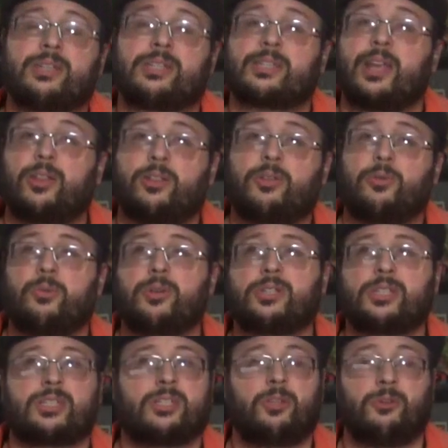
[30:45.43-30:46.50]
Skeletor
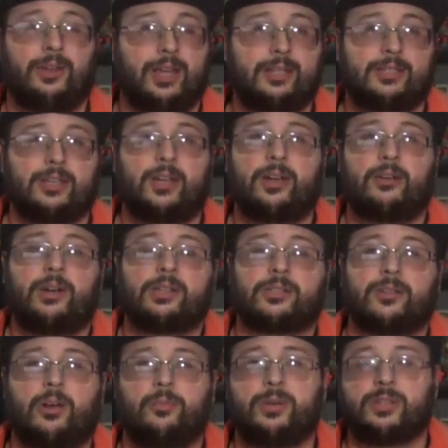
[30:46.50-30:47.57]
just 2 days ago. I
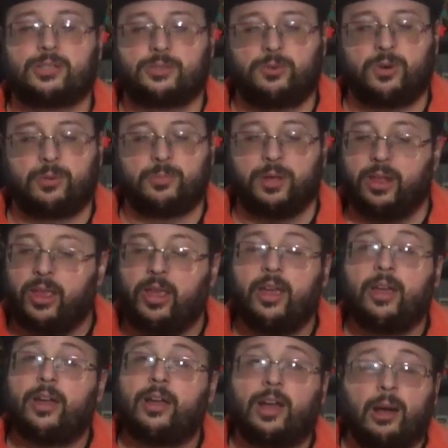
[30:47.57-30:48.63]
saw him in store, but
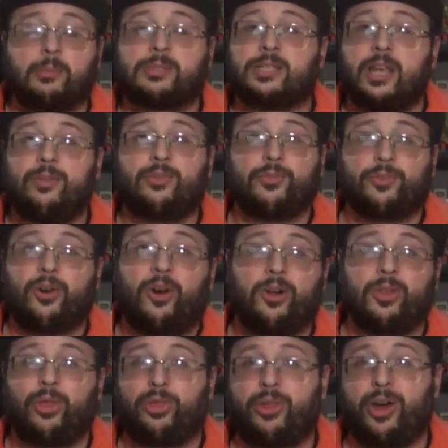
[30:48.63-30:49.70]
I'm saving for
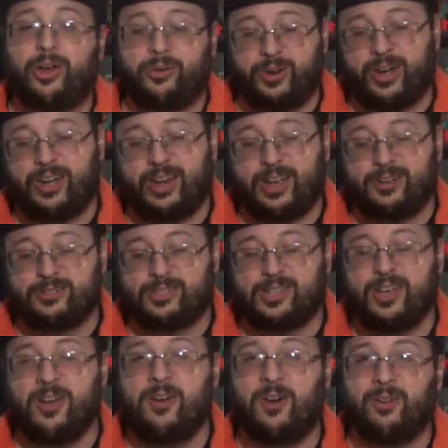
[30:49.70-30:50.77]
Haulathon right now,
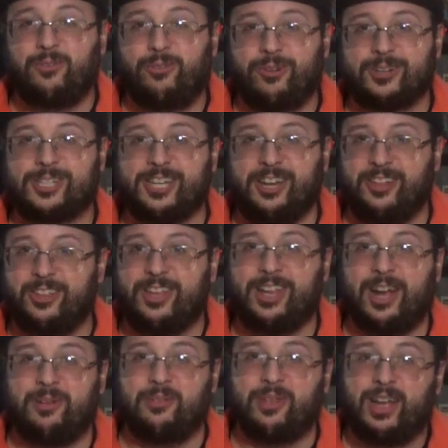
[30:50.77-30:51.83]
so
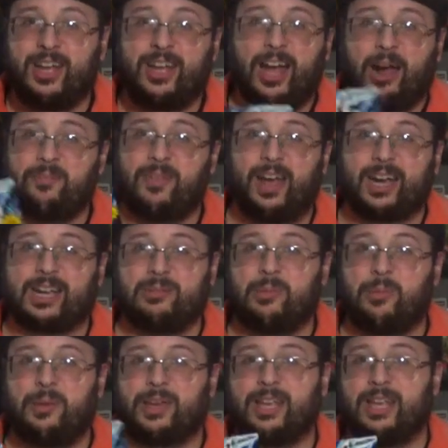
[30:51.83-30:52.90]
unfortunately I'm not going
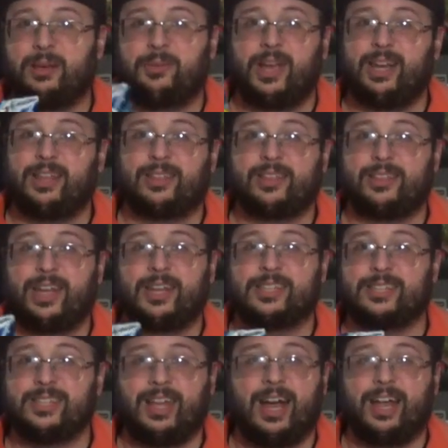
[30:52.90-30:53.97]
to be picking up anything that
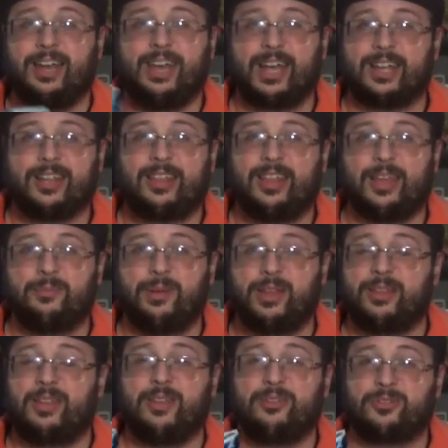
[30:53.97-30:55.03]
is not NECA
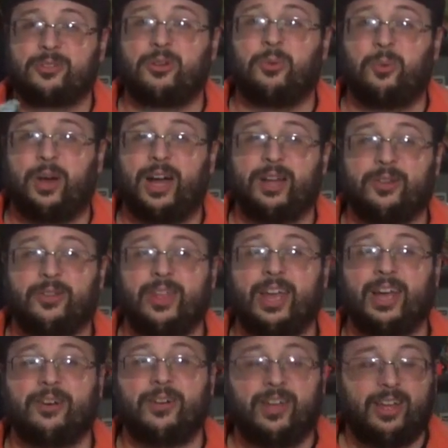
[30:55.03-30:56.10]
TMNT for a while
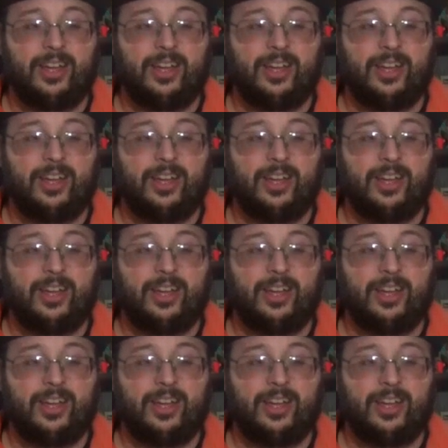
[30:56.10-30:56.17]
now.